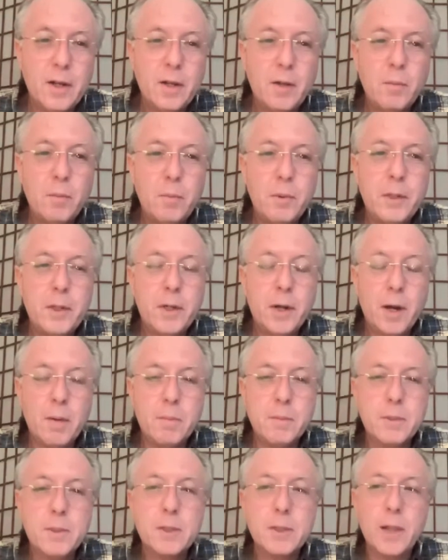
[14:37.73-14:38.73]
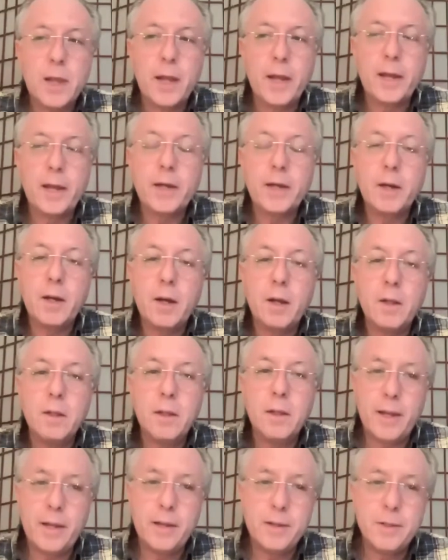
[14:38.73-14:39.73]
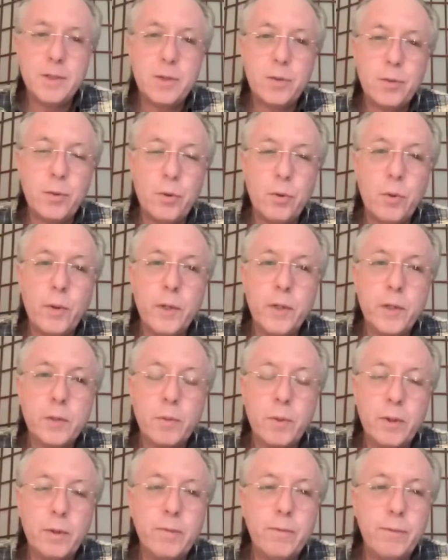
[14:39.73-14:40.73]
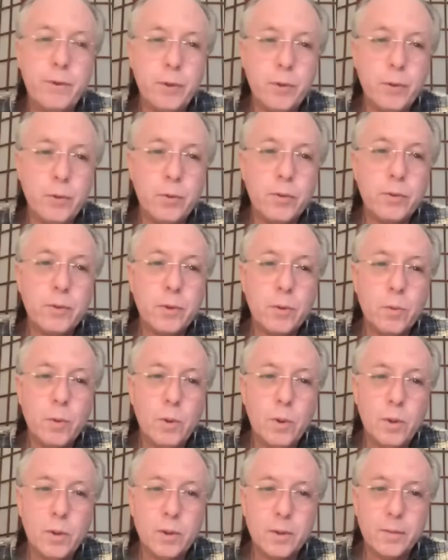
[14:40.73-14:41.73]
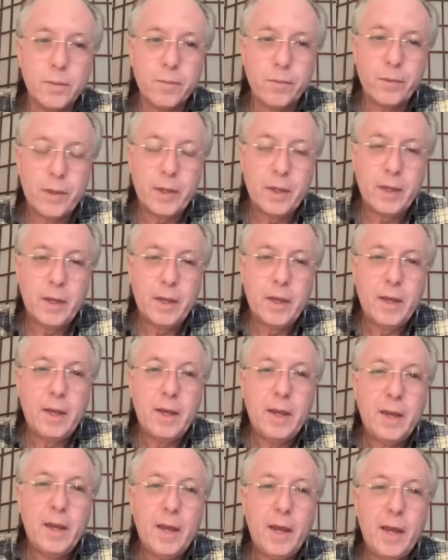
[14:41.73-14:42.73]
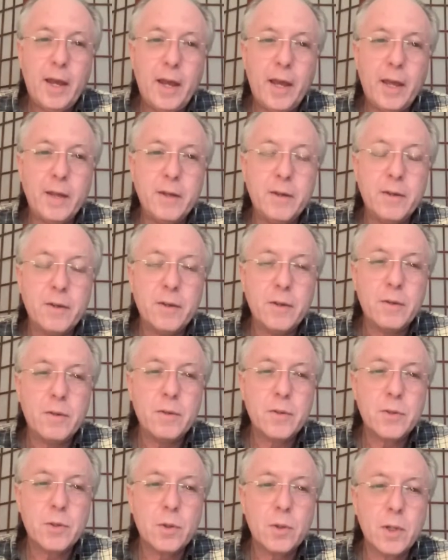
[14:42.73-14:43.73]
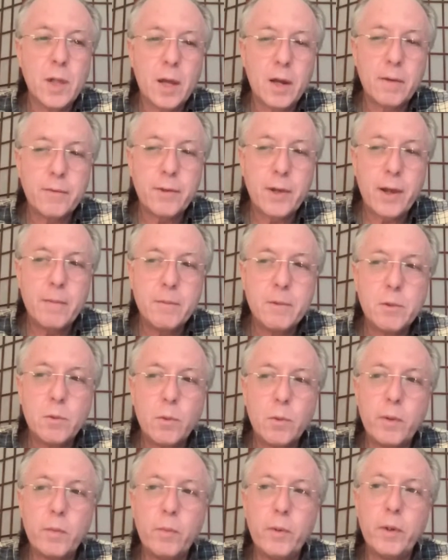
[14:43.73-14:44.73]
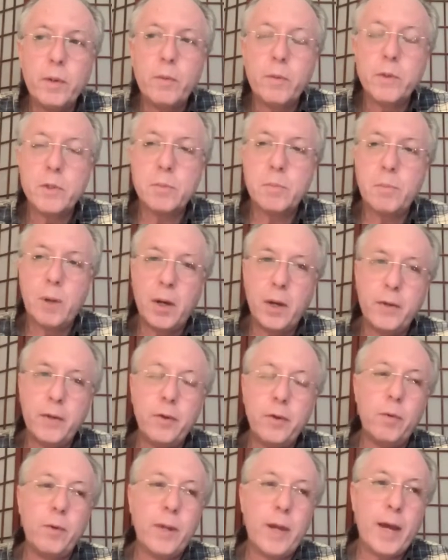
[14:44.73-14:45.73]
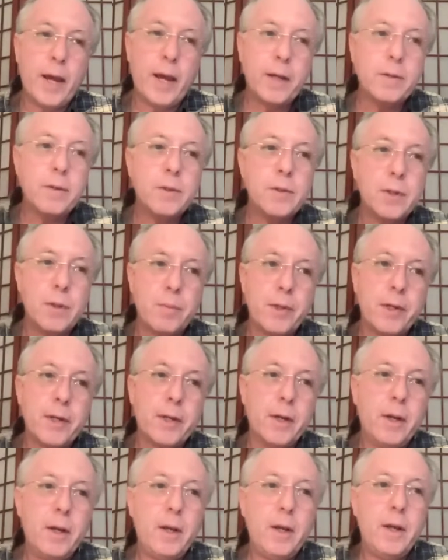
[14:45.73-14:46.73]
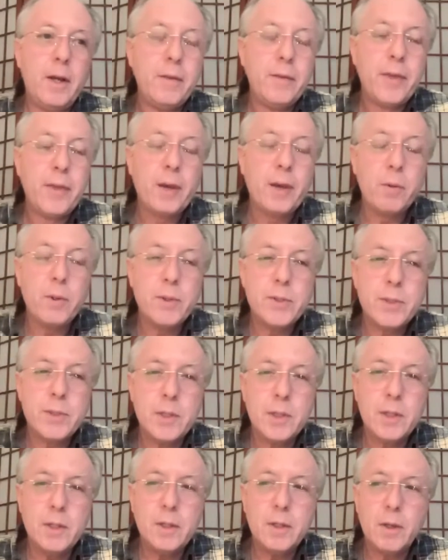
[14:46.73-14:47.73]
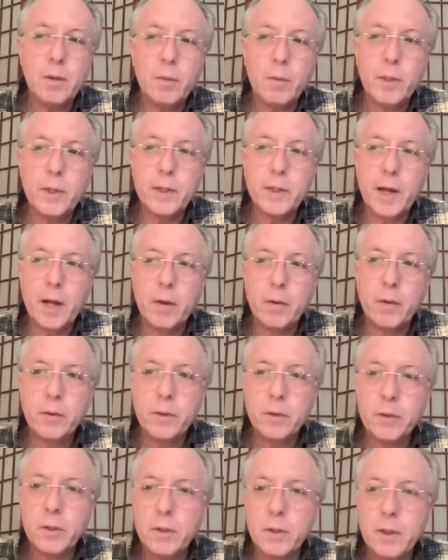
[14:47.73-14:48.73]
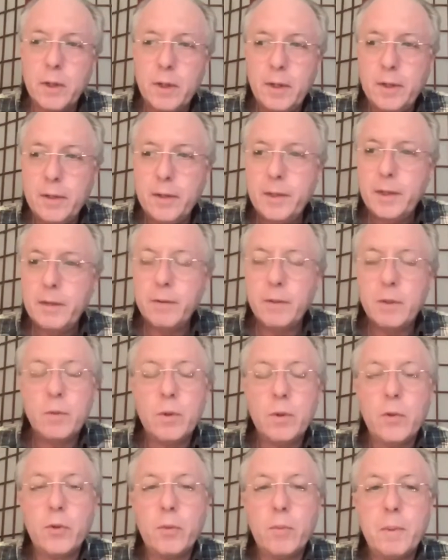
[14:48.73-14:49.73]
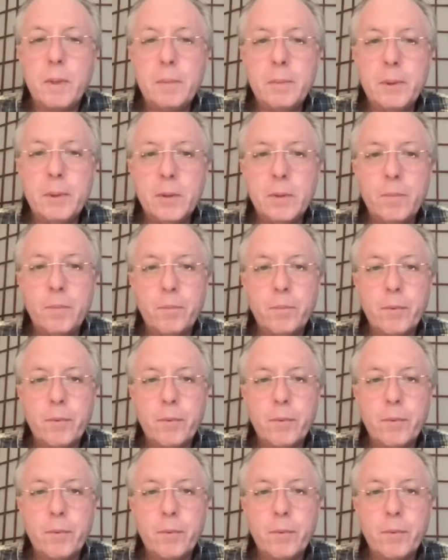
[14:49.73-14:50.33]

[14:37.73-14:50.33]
becomes like a lens through which we view the world. And so a lot of times when we respond or react to something that we see, that we encounter, even to other people,